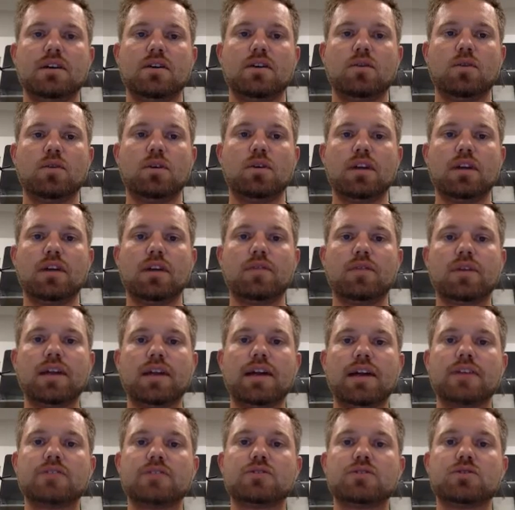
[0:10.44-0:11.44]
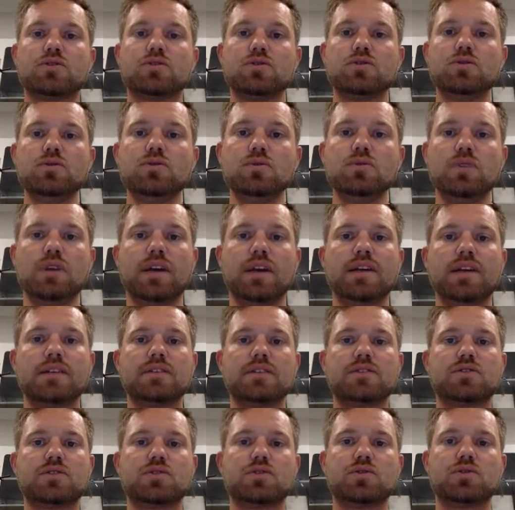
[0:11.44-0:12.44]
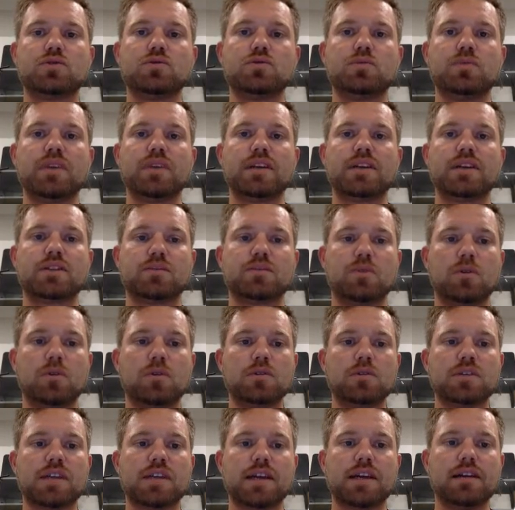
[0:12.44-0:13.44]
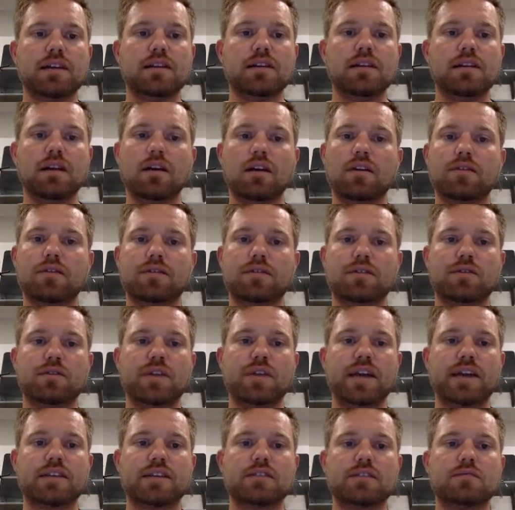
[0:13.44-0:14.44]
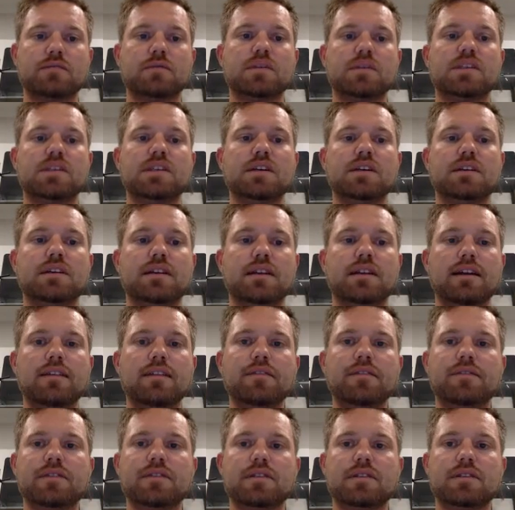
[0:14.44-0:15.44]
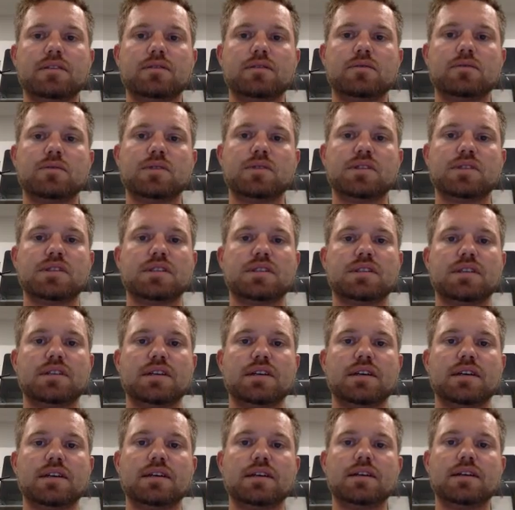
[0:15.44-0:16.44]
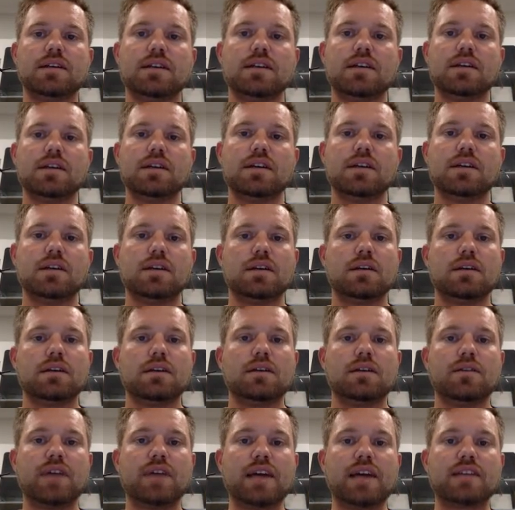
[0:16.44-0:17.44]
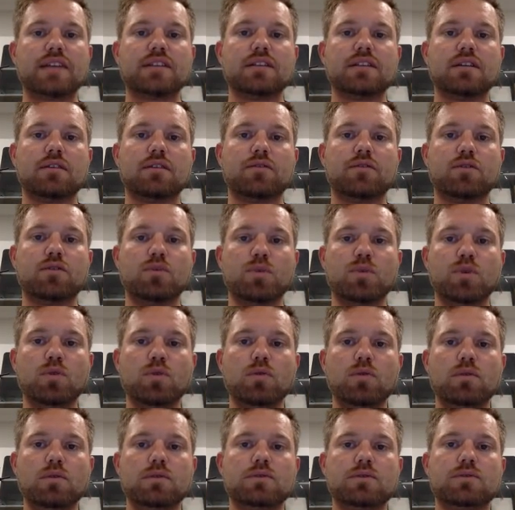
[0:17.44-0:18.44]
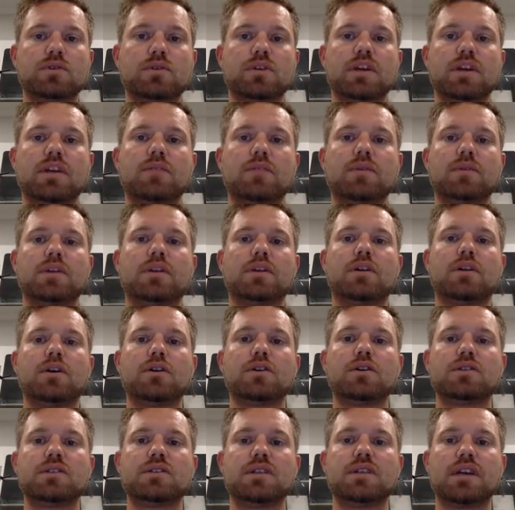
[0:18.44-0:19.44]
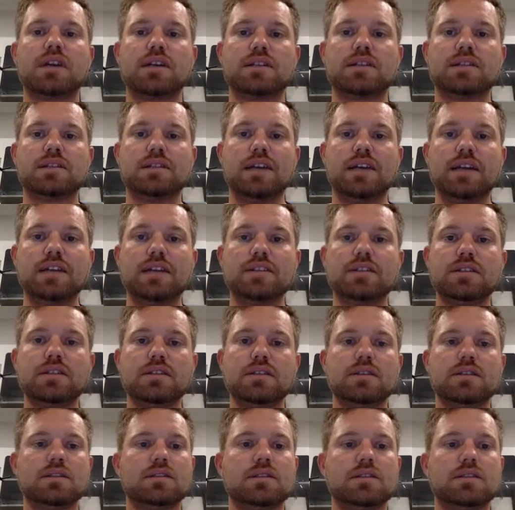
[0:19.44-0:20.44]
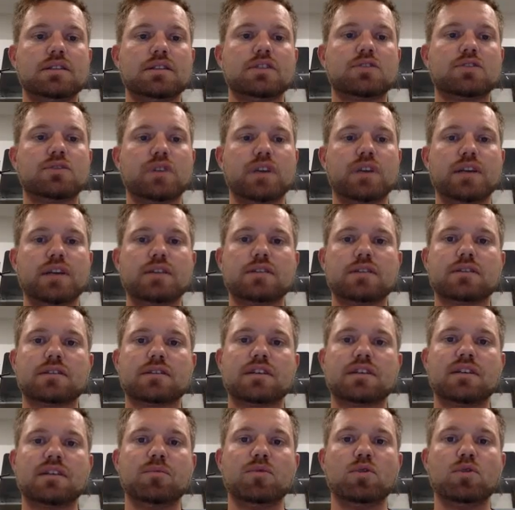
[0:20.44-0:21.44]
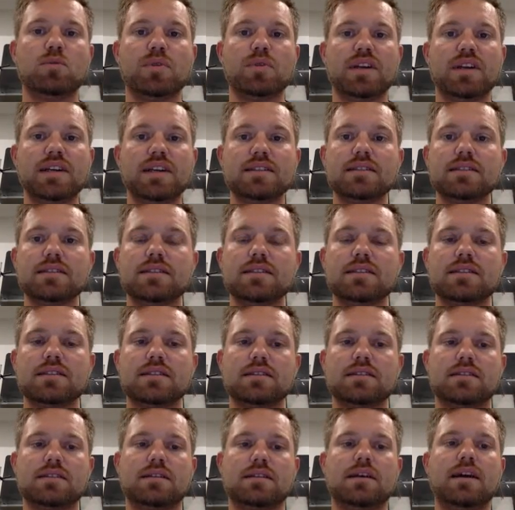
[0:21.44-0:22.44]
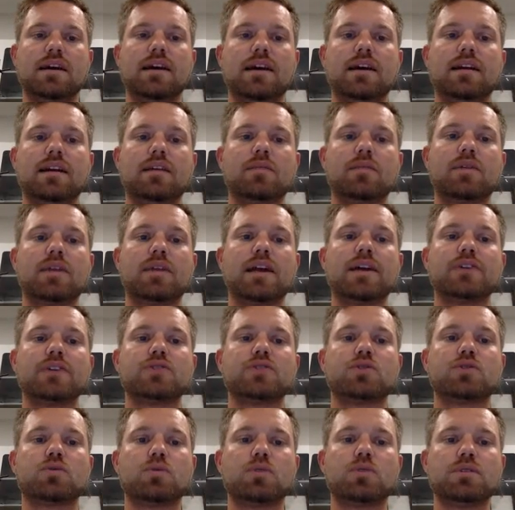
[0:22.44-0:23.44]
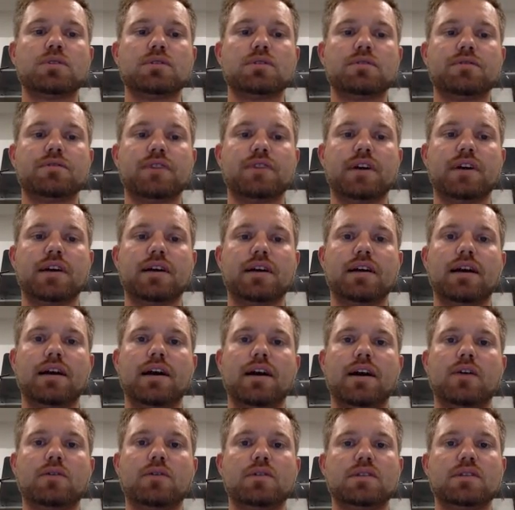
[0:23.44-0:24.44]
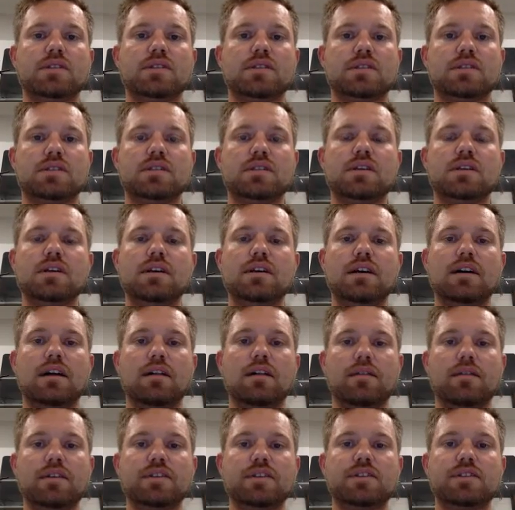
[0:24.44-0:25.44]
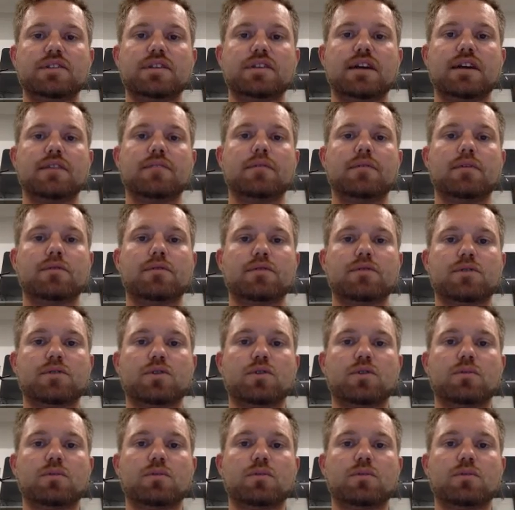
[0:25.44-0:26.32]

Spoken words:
What I would like to do is to make a small scale of the reaction we see on the left, which is a reaction of luminol together with an oxidizing agent. This creates chemiluminescence, and I would like to quantify how this halvation time of the